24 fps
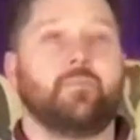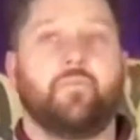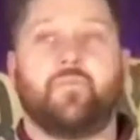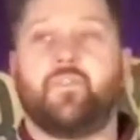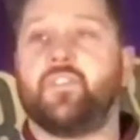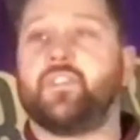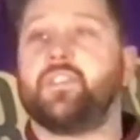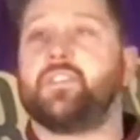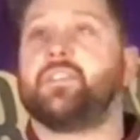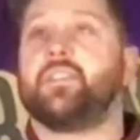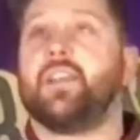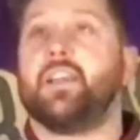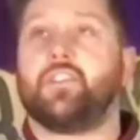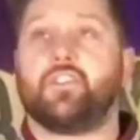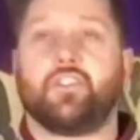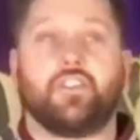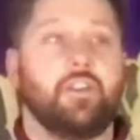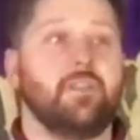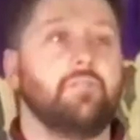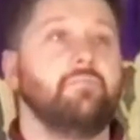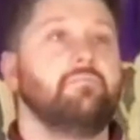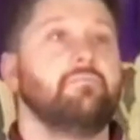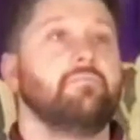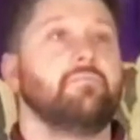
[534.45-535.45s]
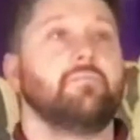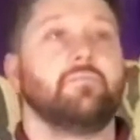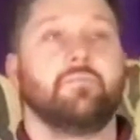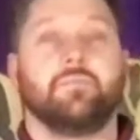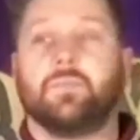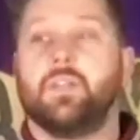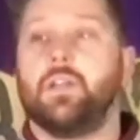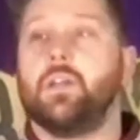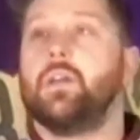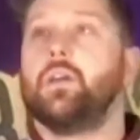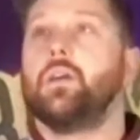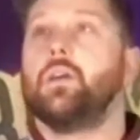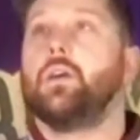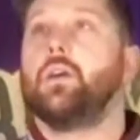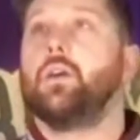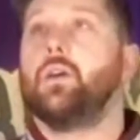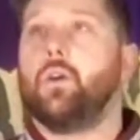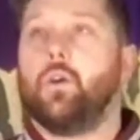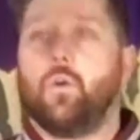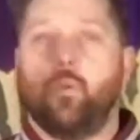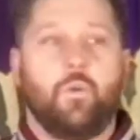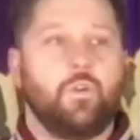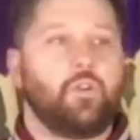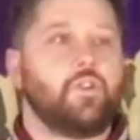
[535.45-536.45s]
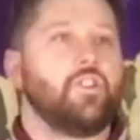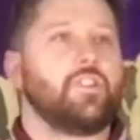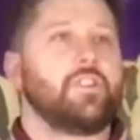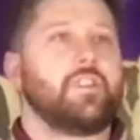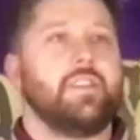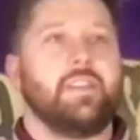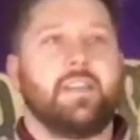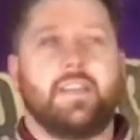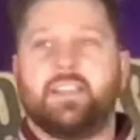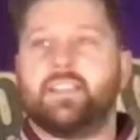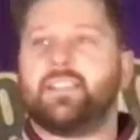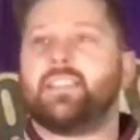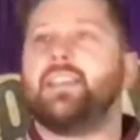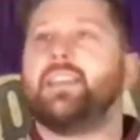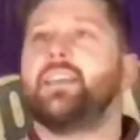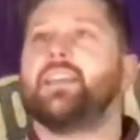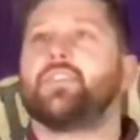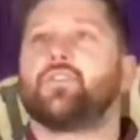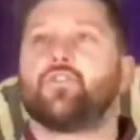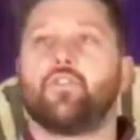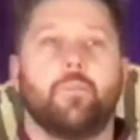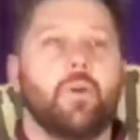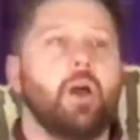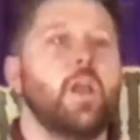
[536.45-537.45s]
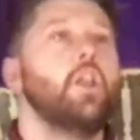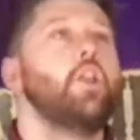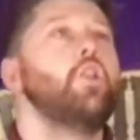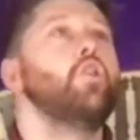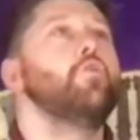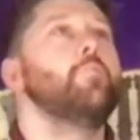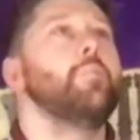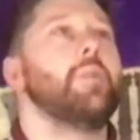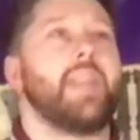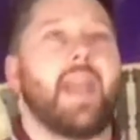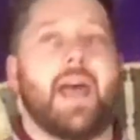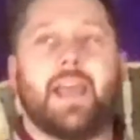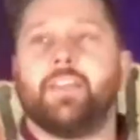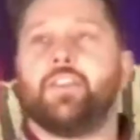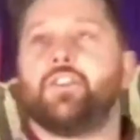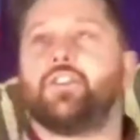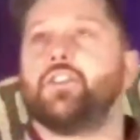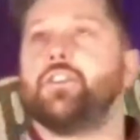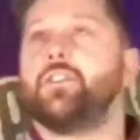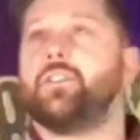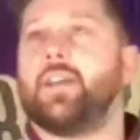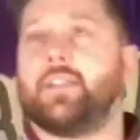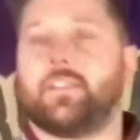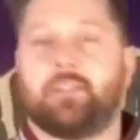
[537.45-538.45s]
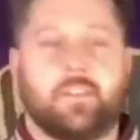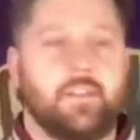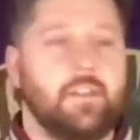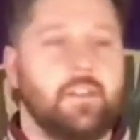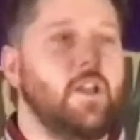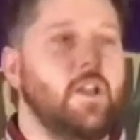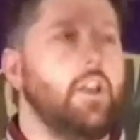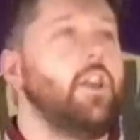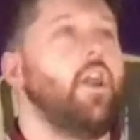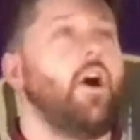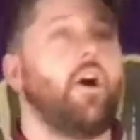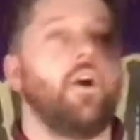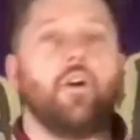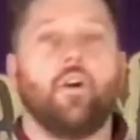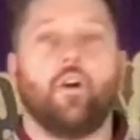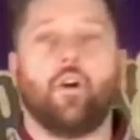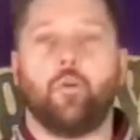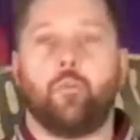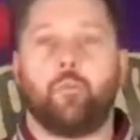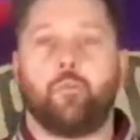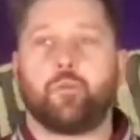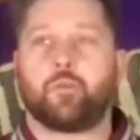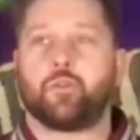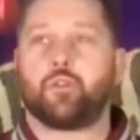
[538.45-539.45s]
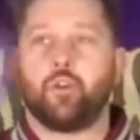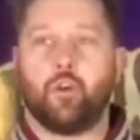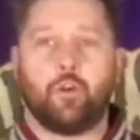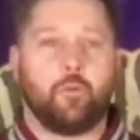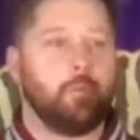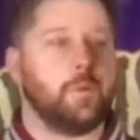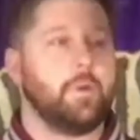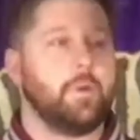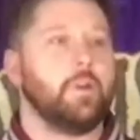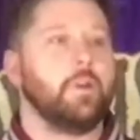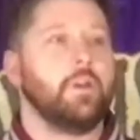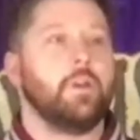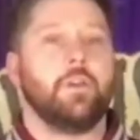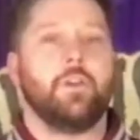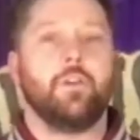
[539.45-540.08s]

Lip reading: For this session, we're just going to see it as some illumination that's going to light up some